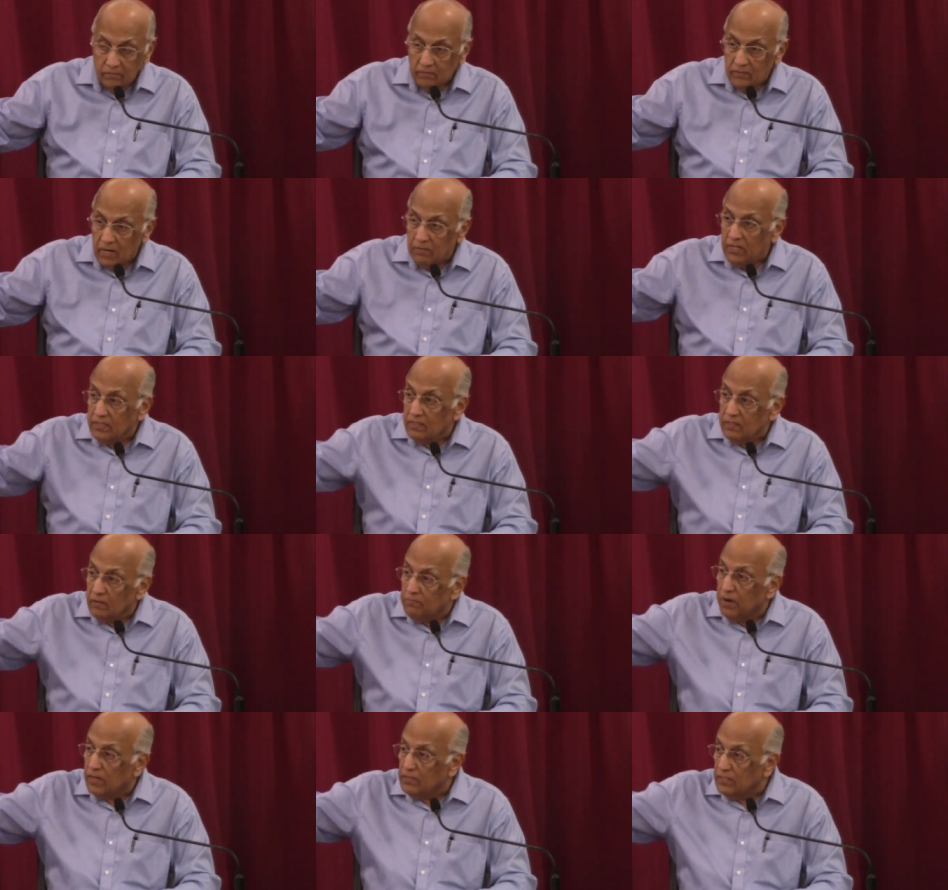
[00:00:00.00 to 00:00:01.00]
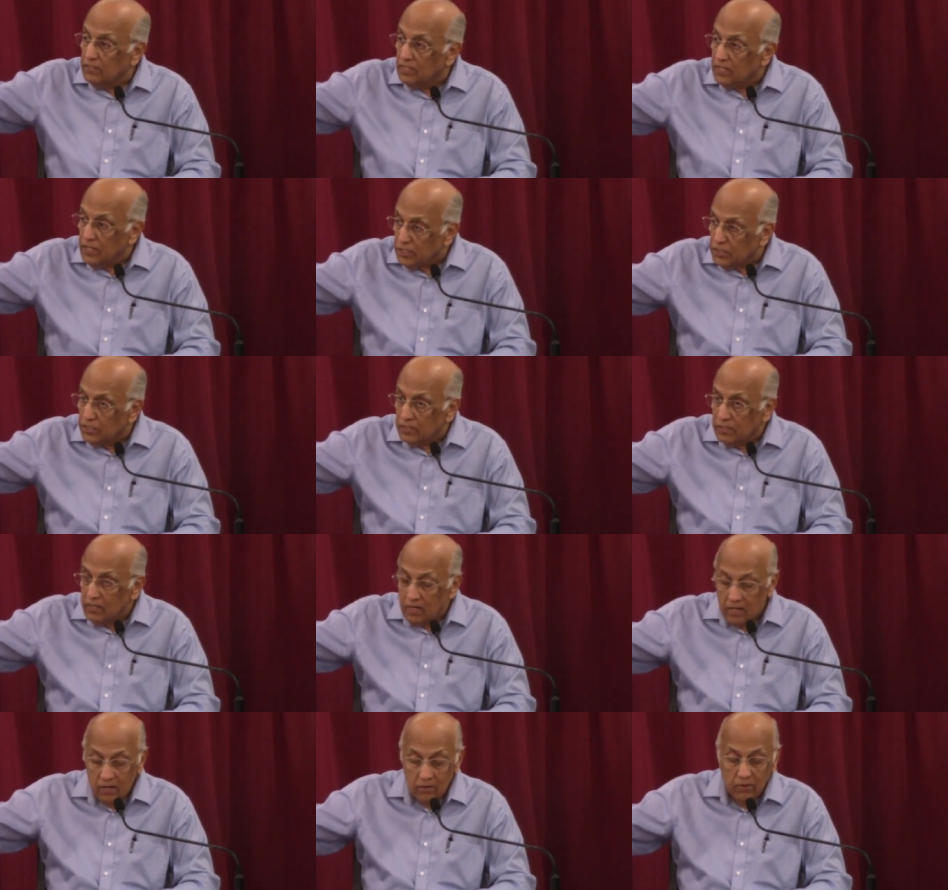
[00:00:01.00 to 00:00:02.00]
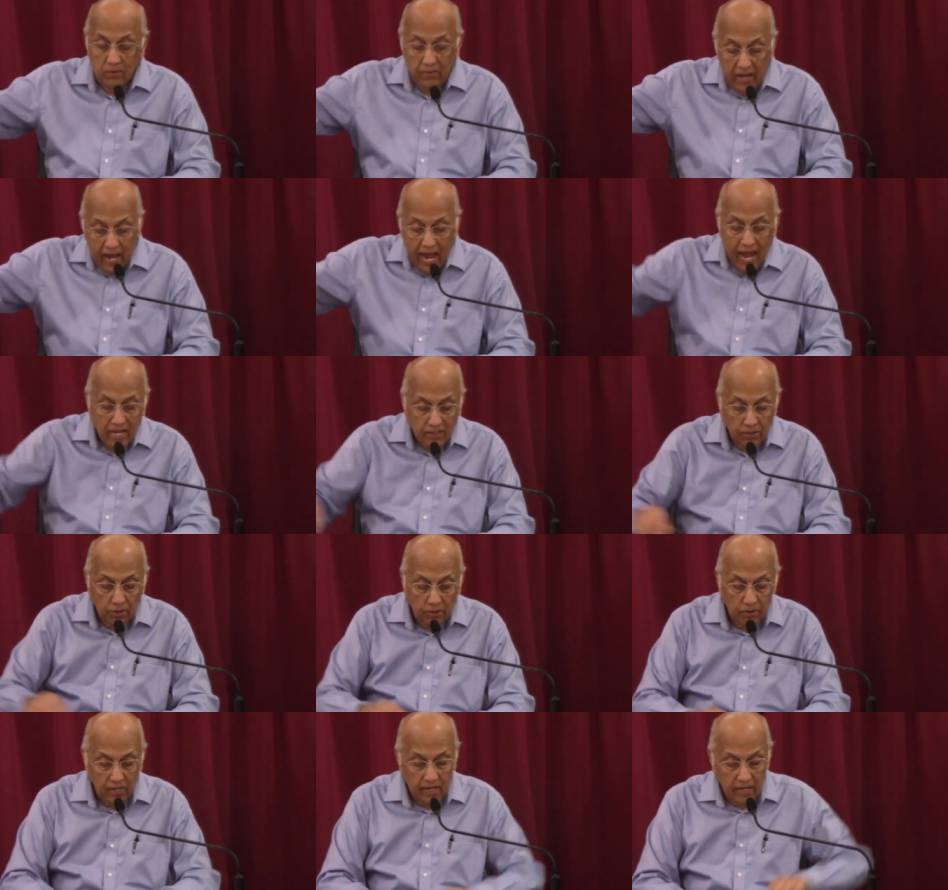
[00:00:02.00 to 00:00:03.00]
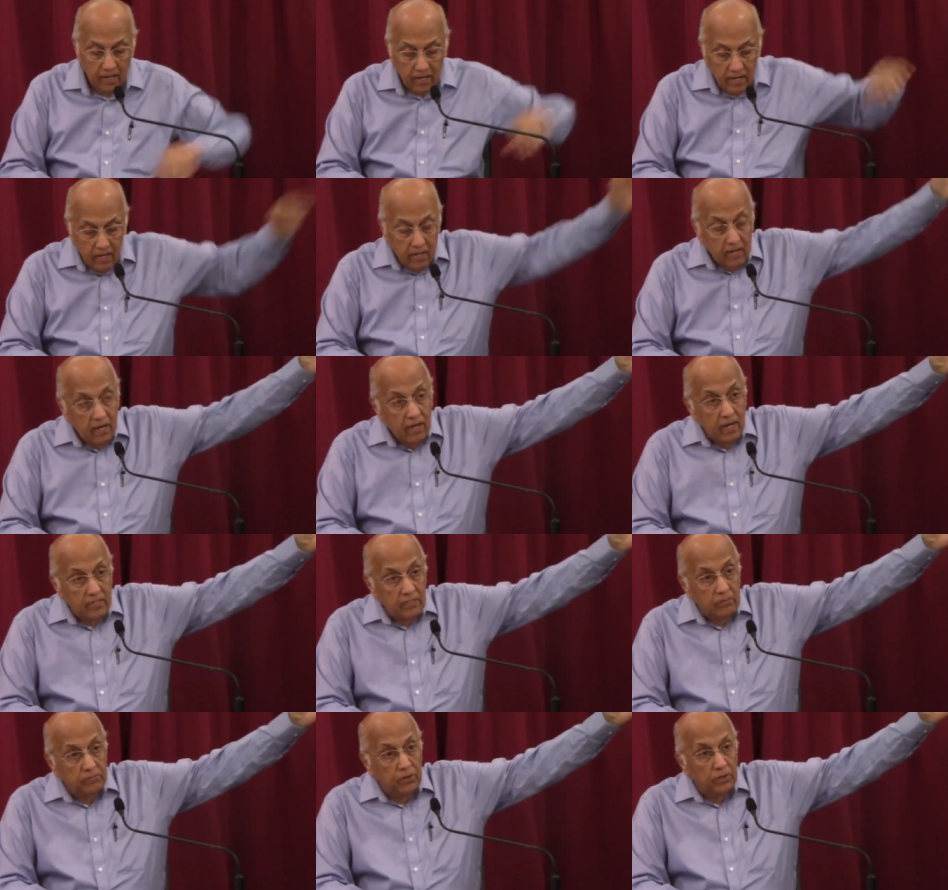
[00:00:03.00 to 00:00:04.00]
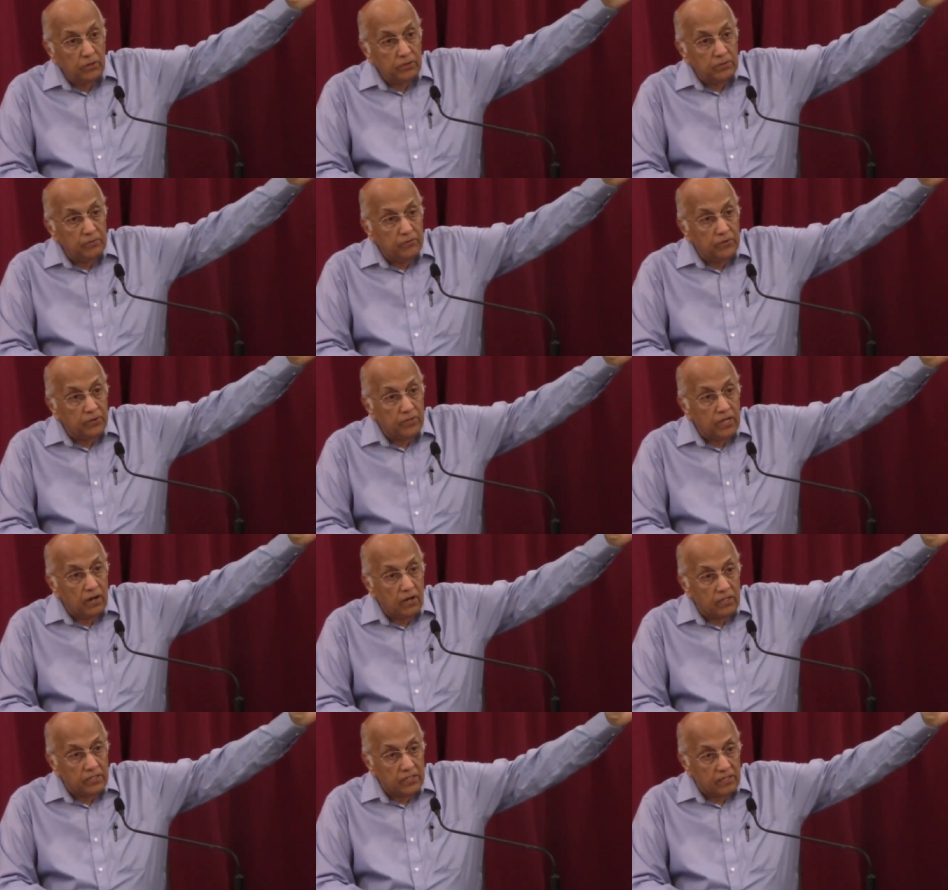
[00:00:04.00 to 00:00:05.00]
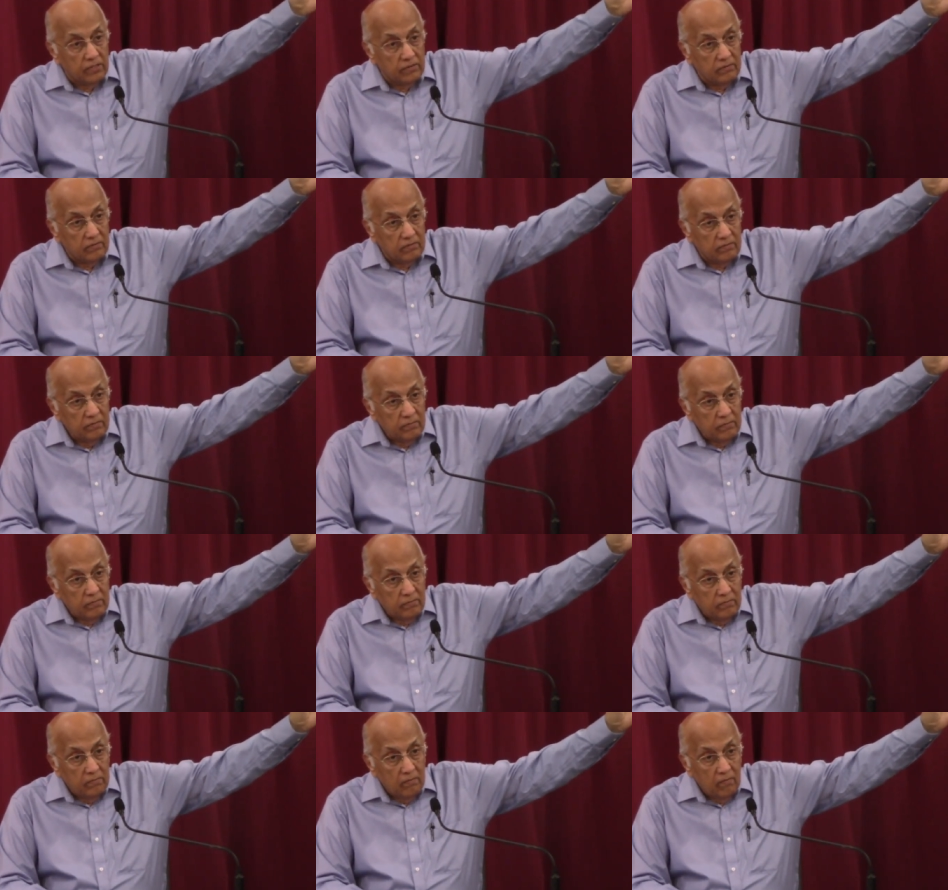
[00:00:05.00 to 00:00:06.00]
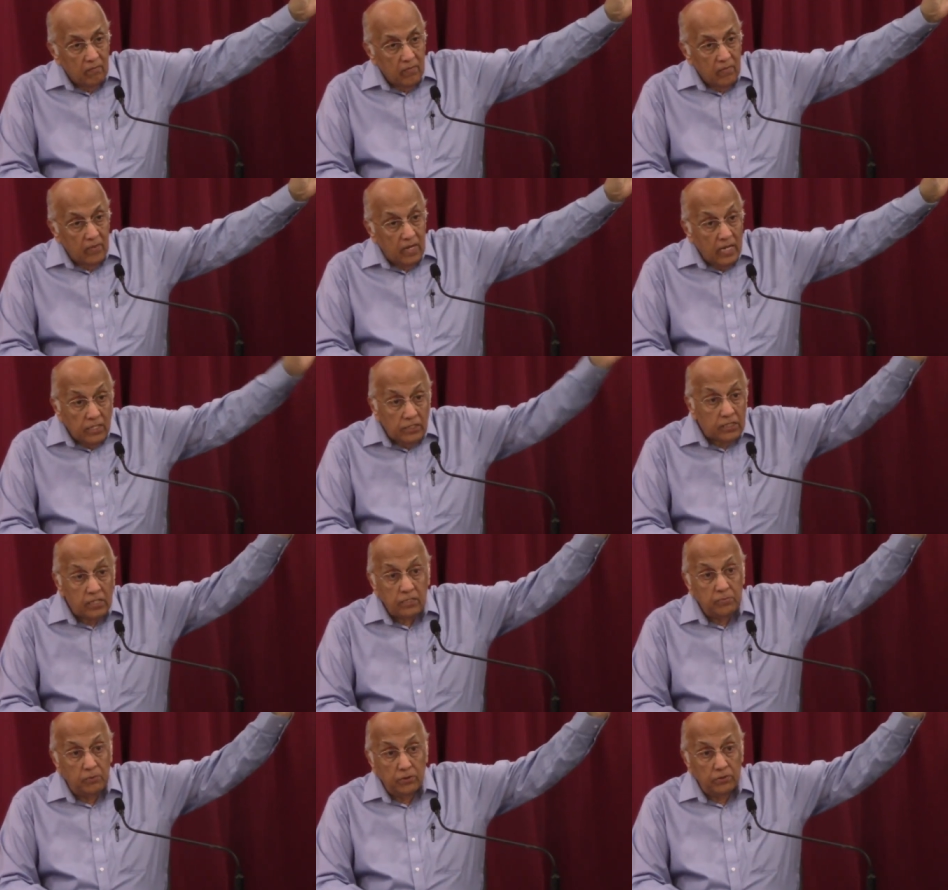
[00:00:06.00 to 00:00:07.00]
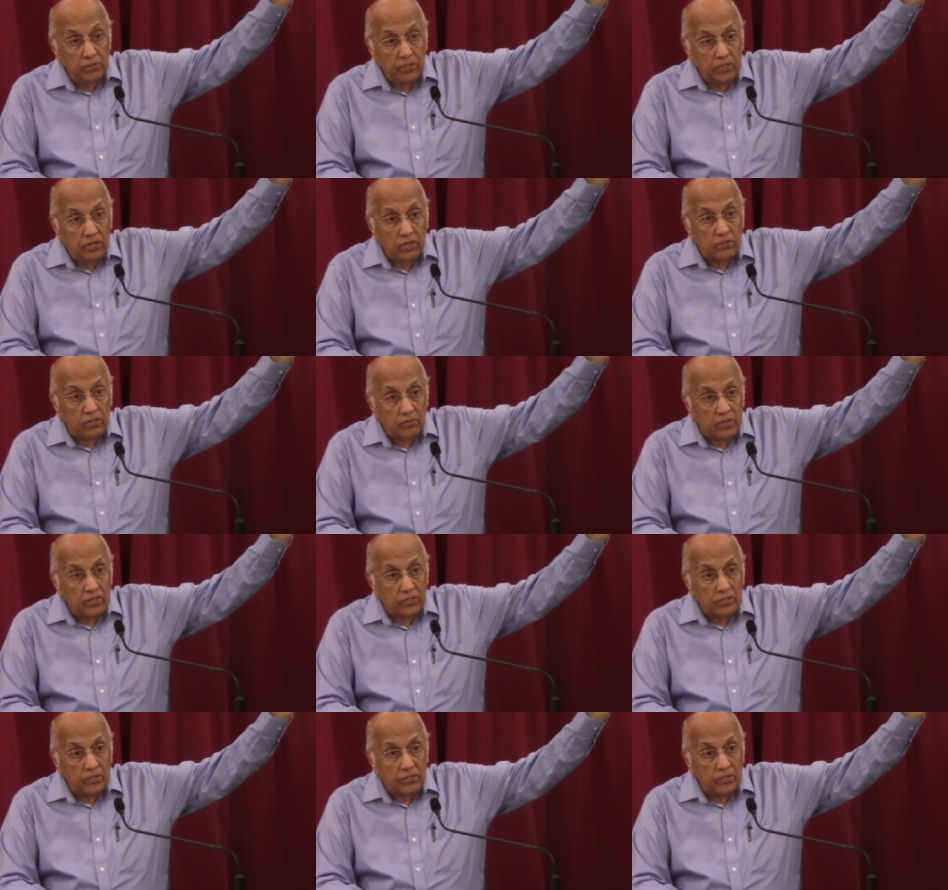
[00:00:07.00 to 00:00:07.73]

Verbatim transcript: that means the pots in the kitchen, will be as holy as the bowls before the altar. The incense bowls in the altar were